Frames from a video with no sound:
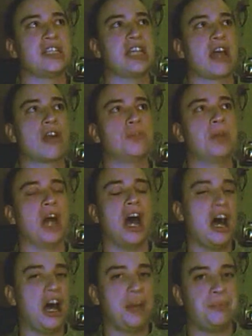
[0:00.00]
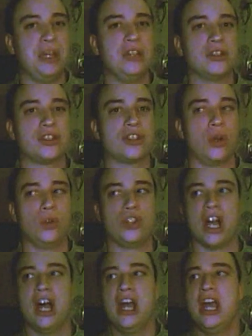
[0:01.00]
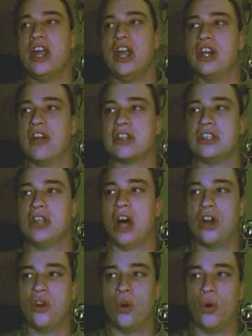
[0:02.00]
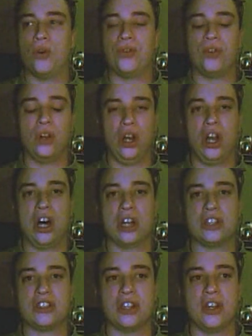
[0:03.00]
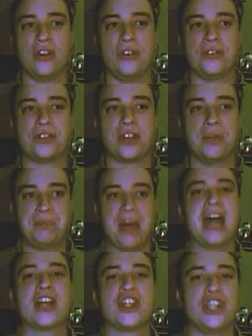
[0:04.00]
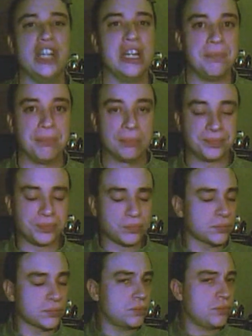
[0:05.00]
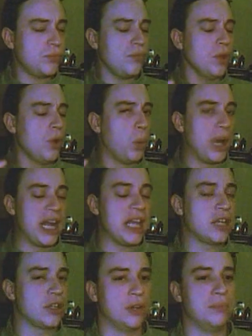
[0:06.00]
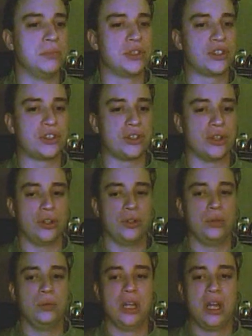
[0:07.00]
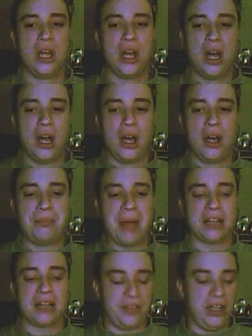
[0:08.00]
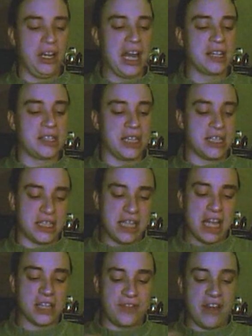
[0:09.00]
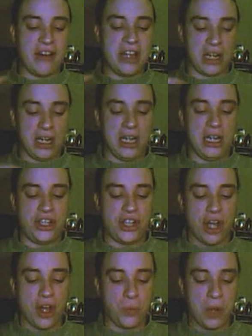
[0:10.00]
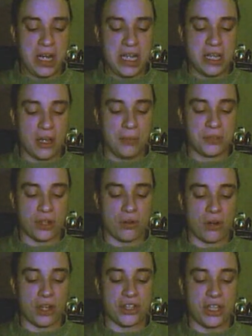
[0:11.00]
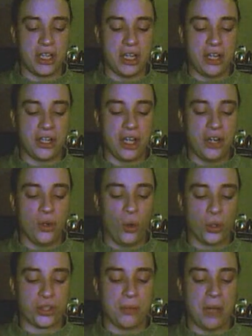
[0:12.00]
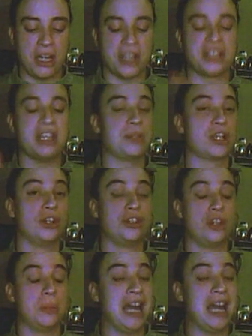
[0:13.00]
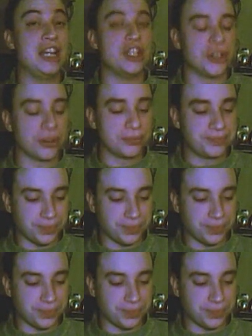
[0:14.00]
character, but a hard-bitten soldier. You know, there's not an awful lot of compassion in him when it comes to battlefield antics, and that's very clearly shown when he comes across a Decepticon double agent.